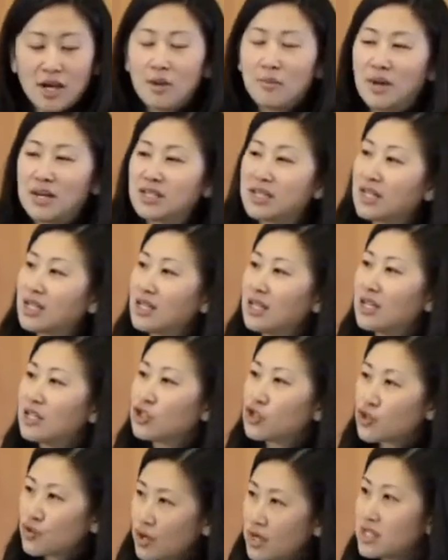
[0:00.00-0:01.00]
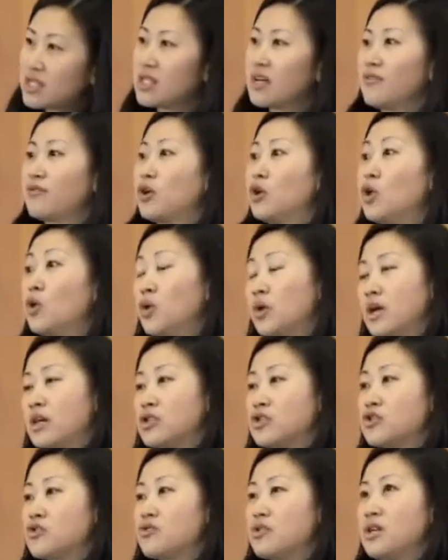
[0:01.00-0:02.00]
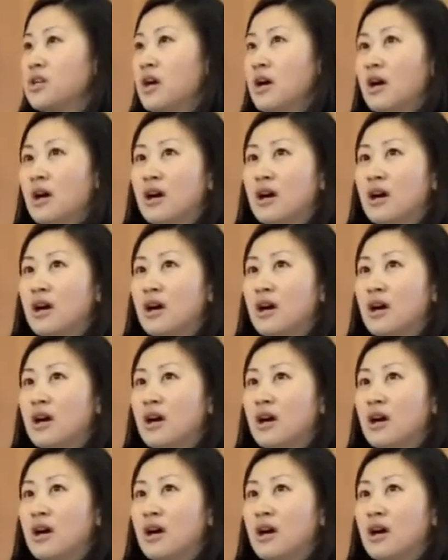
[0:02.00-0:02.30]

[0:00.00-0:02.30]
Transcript: basically a tracing of the whole history